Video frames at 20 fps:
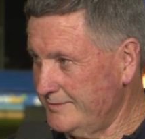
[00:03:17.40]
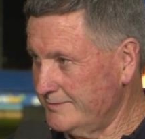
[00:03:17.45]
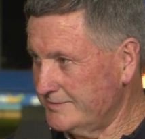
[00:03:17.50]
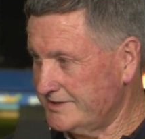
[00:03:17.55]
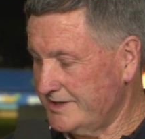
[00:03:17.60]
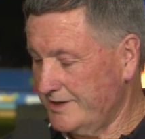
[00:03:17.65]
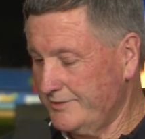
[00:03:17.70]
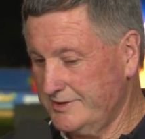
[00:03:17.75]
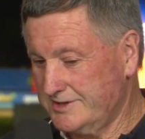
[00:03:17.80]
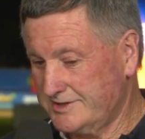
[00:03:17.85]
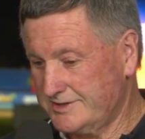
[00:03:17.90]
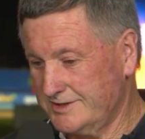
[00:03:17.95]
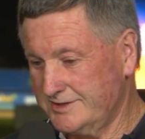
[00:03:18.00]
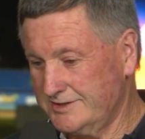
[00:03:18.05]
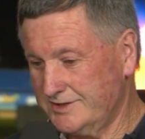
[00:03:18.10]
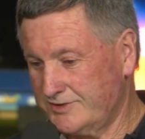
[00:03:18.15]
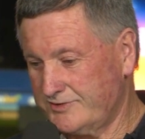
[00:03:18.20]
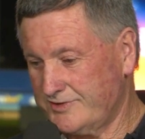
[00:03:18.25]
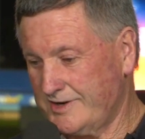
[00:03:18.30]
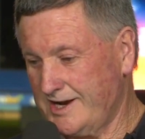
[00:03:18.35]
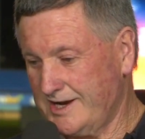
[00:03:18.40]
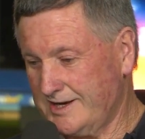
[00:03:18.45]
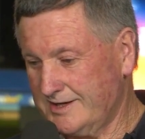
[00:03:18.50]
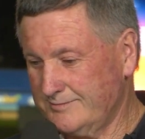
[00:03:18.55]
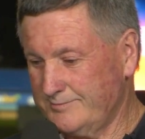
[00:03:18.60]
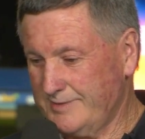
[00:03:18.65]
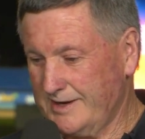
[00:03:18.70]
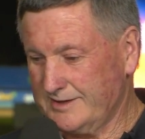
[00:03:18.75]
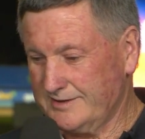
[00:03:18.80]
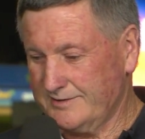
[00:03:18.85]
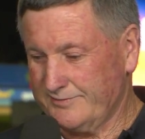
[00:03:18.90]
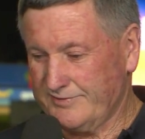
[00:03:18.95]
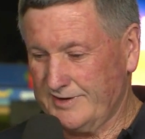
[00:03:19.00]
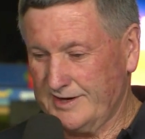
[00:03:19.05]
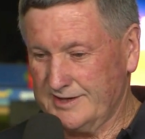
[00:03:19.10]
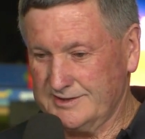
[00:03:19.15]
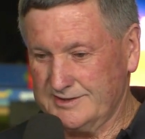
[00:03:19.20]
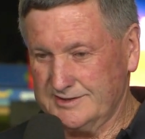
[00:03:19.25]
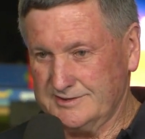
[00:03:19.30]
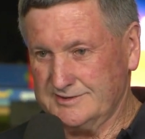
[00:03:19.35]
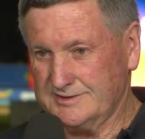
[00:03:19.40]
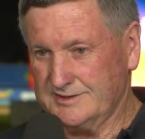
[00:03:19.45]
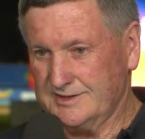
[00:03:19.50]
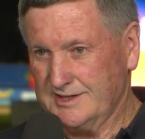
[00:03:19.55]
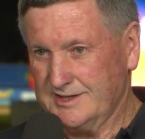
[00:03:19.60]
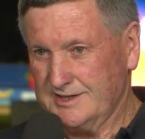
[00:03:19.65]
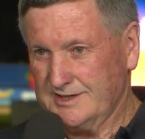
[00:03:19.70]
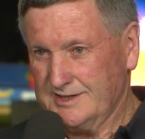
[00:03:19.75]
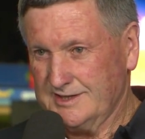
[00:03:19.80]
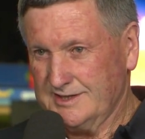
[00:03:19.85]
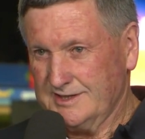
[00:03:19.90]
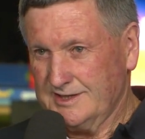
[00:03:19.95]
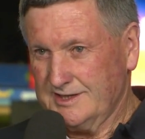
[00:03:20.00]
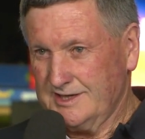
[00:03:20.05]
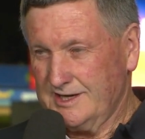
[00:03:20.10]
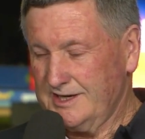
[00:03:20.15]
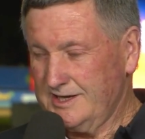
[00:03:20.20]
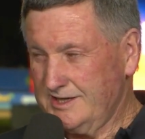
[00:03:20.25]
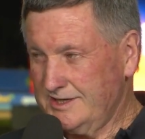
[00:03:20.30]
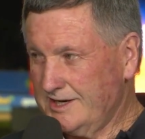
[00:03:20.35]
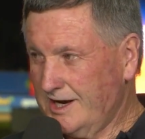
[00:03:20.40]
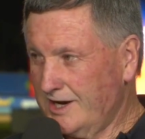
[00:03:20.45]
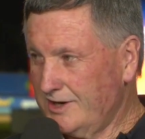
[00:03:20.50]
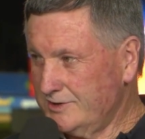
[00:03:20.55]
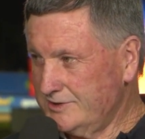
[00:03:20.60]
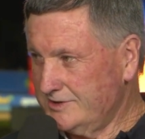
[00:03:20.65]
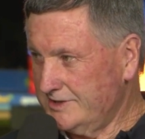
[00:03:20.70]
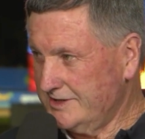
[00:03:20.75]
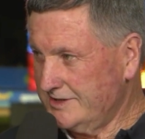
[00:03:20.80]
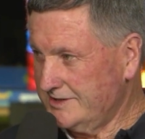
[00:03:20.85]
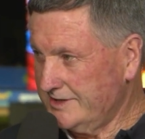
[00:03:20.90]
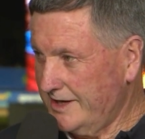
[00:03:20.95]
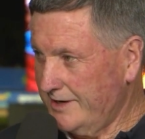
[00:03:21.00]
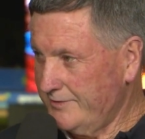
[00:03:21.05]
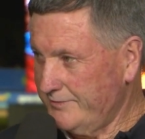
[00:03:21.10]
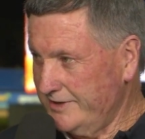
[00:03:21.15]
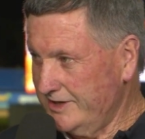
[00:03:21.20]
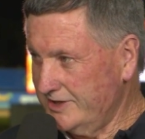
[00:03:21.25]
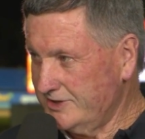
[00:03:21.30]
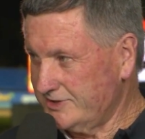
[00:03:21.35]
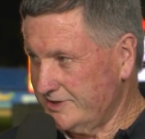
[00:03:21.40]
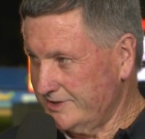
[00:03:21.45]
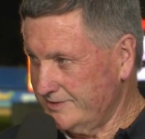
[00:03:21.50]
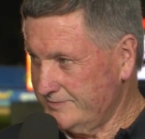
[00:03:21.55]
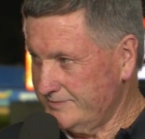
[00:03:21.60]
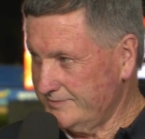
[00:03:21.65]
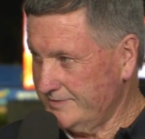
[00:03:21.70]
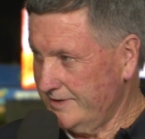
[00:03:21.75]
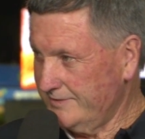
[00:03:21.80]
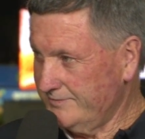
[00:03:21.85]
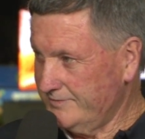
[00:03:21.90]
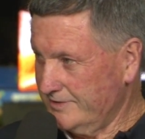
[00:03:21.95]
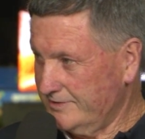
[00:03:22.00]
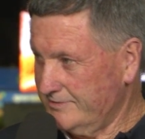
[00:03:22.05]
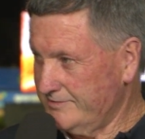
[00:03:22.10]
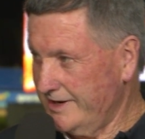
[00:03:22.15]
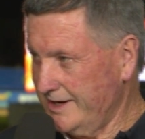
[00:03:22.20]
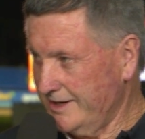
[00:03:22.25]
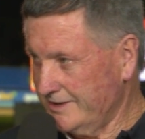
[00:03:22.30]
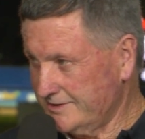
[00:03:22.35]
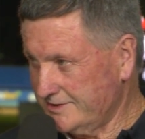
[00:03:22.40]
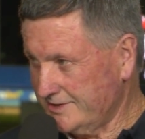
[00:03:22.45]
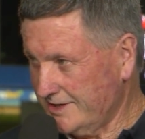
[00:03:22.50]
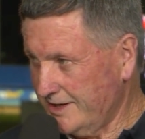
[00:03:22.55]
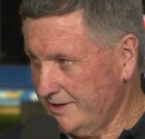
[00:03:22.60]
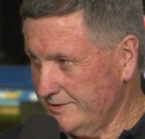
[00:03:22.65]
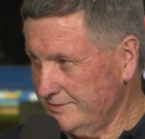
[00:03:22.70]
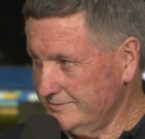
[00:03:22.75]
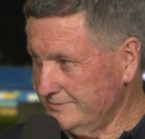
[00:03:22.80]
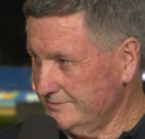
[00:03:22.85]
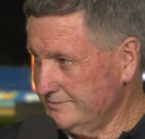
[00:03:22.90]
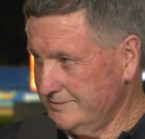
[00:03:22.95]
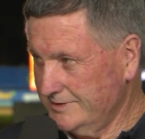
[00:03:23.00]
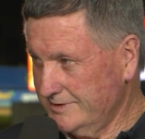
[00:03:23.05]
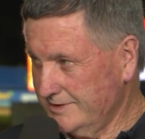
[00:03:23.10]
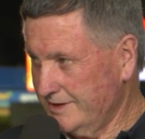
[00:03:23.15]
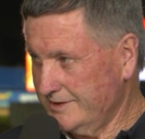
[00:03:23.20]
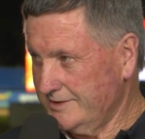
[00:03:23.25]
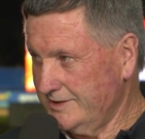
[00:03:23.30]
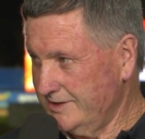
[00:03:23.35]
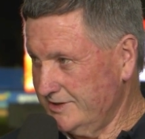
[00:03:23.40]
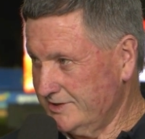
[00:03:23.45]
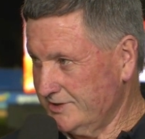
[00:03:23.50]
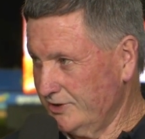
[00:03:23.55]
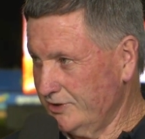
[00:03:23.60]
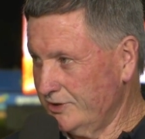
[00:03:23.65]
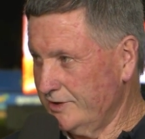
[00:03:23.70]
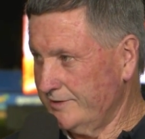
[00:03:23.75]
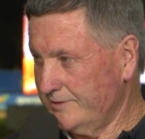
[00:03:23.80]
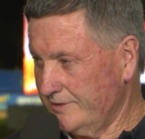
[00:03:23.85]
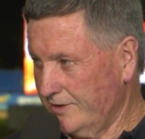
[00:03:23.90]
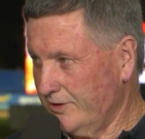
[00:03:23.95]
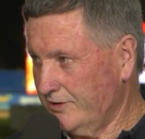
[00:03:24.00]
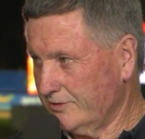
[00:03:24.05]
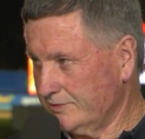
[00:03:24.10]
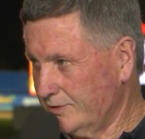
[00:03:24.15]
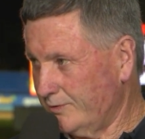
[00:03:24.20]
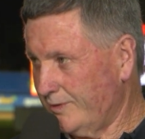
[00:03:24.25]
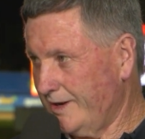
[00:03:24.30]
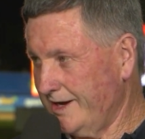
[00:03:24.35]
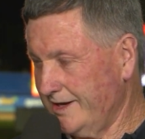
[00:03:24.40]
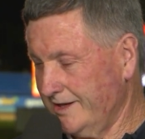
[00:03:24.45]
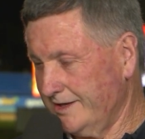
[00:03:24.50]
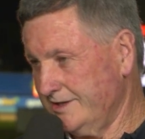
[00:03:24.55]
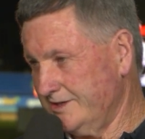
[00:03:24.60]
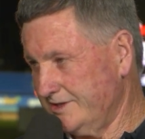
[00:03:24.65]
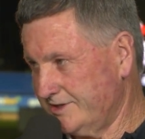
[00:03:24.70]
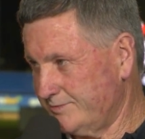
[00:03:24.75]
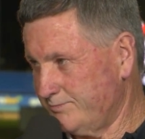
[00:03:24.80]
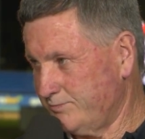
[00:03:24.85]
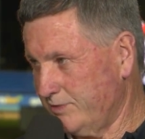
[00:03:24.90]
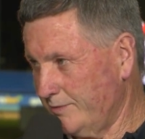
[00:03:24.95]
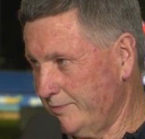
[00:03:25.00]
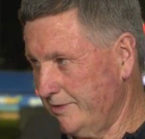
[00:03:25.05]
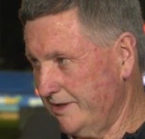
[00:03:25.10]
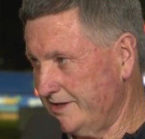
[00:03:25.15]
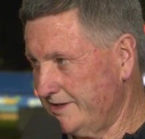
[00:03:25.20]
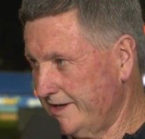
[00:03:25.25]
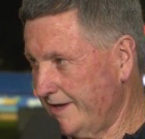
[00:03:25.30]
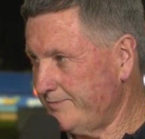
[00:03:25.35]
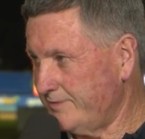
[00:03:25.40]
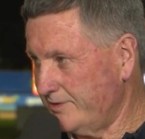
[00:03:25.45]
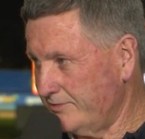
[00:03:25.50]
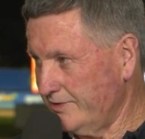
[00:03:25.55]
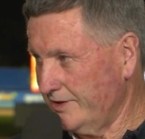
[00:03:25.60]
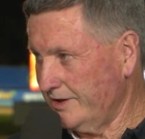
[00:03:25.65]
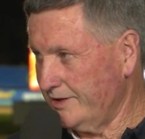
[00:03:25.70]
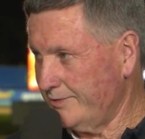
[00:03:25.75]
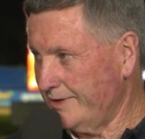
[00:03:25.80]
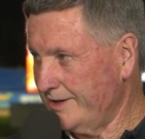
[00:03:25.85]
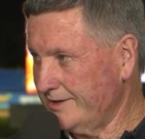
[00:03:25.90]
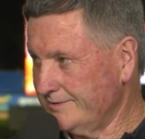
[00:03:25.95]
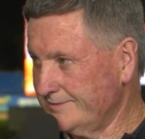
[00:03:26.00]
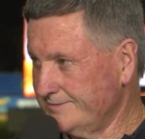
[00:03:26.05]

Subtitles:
so he's seen the track back to front, and he knows every inch of the ground. So, you know, he's learnt along the way, and he's probably adapted really well.